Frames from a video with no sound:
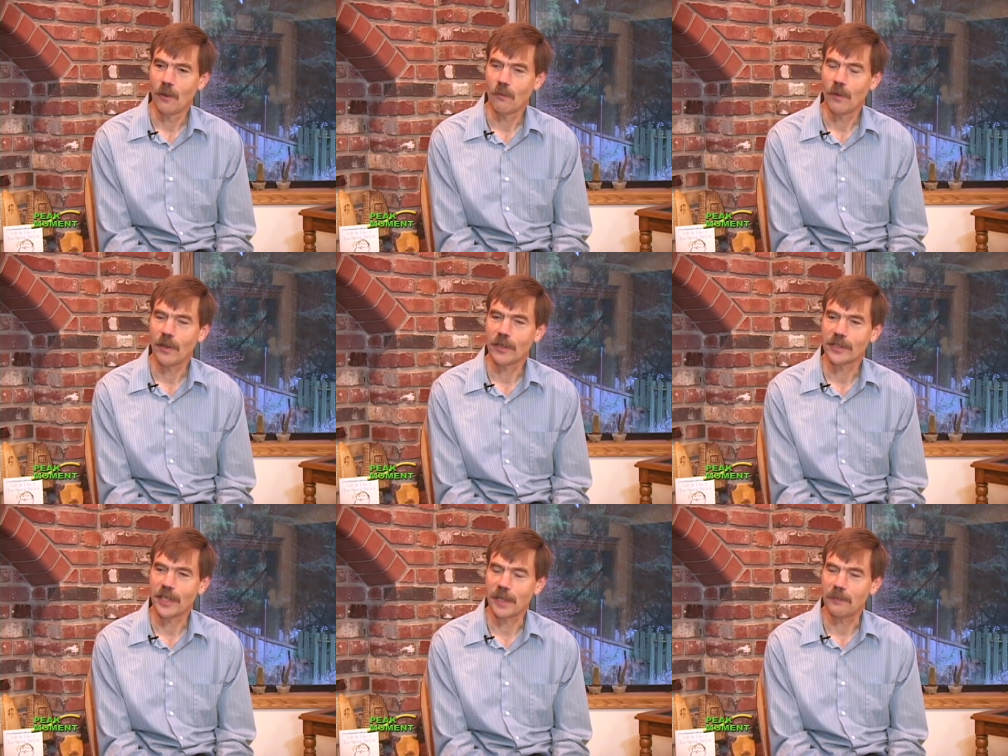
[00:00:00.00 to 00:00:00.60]

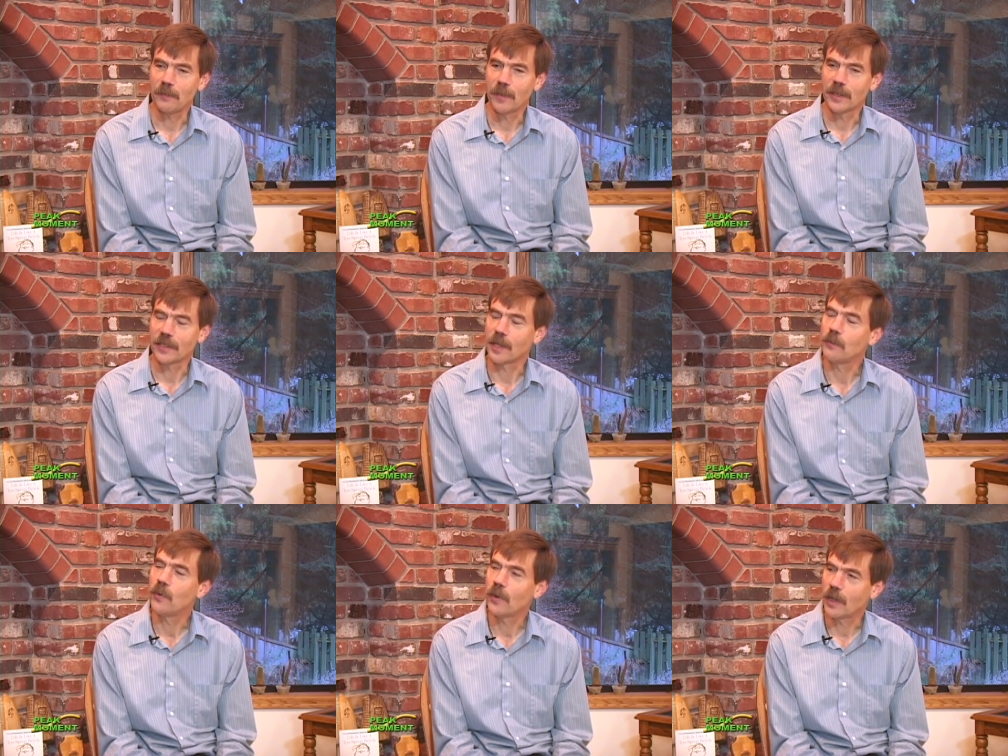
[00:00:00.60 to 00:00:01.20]
Well, as I
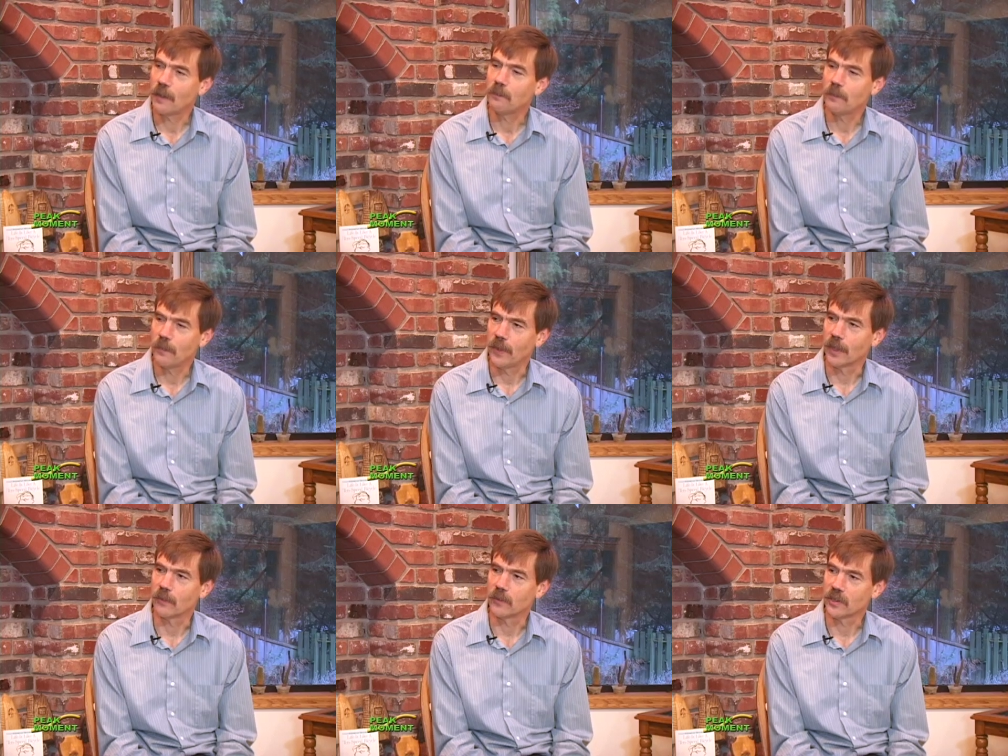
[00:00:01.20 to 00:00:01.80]
put up,
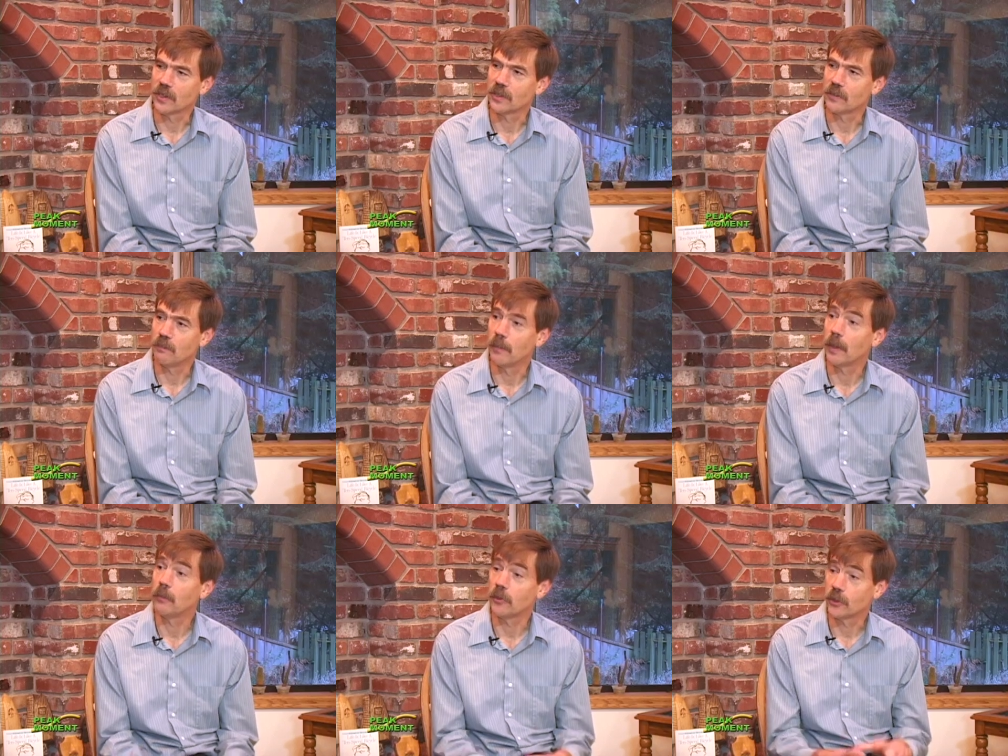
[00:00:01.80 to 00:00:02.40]
there was this
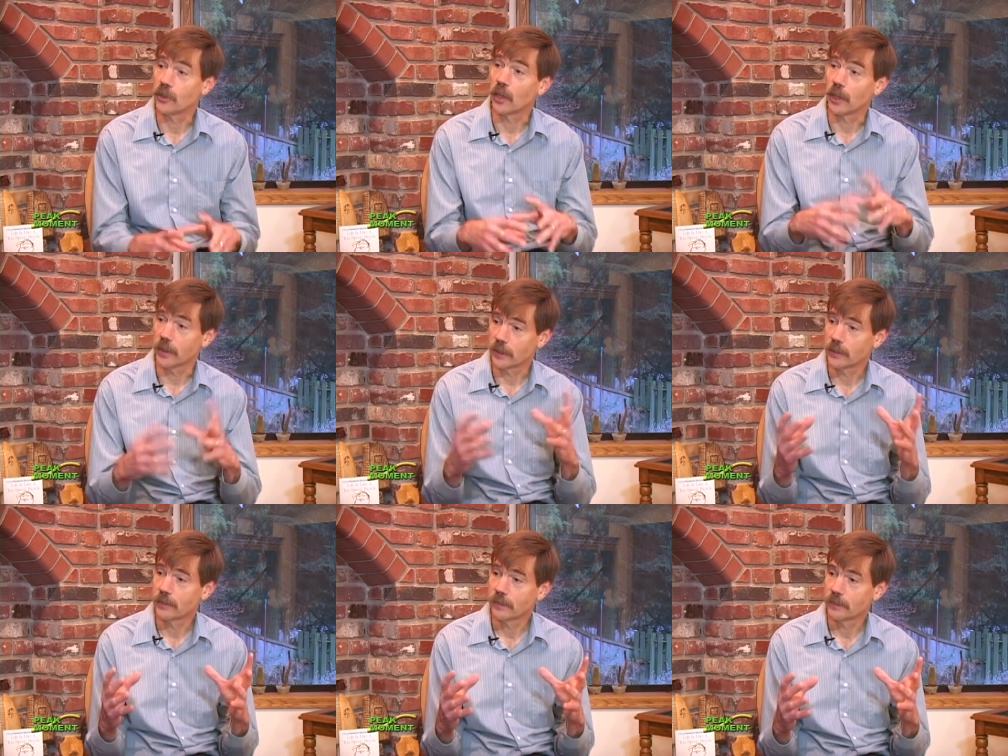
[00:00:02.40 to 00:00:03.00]
bubble
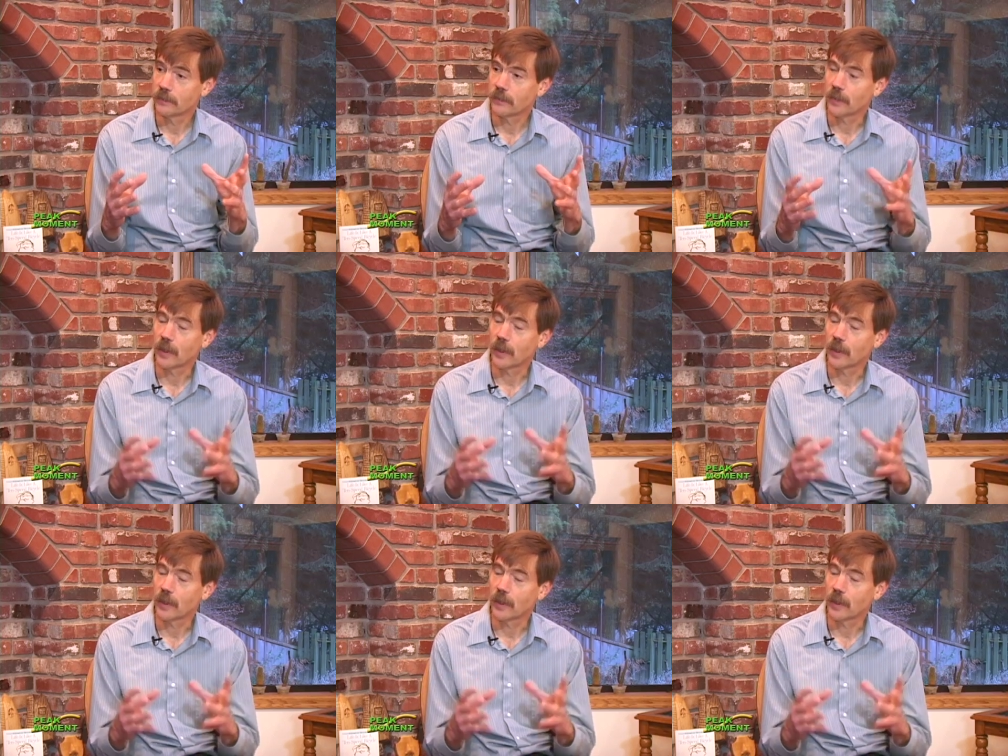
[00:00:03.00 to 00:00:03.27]
chart. Mm-hmm.